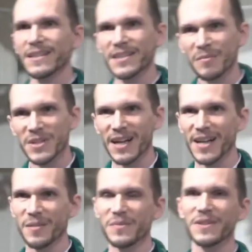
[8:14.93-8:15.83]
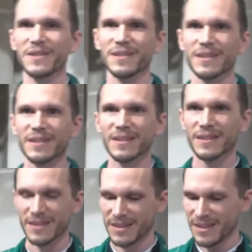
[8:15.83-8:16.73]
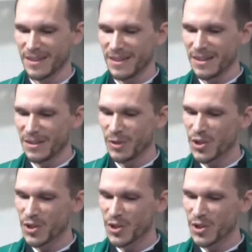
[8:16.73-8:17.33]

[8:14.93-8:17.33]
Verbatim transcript: sometimes we